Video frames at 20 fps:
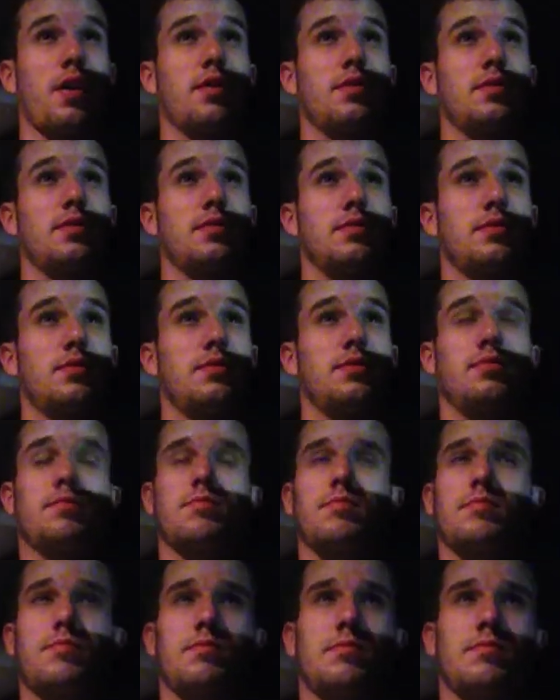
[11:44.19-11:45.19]

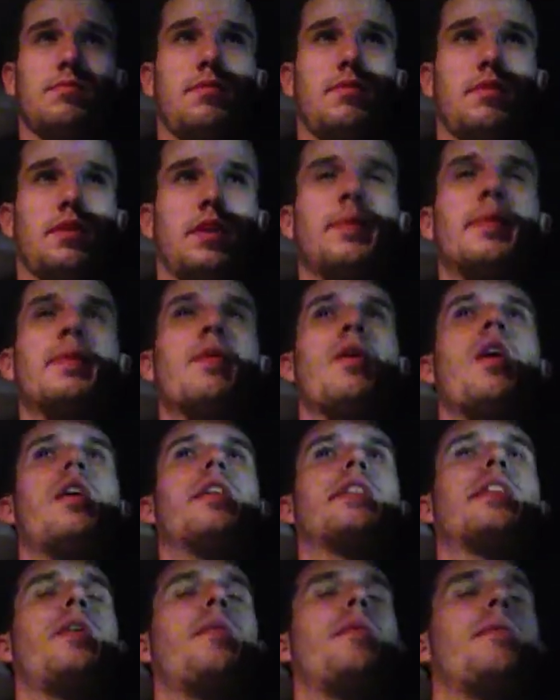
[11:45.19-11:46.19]
Could be
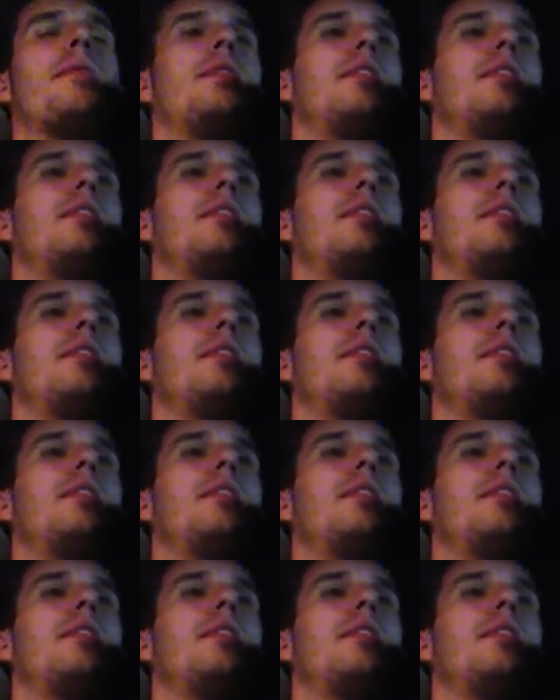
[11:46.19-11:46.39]
wrong, though.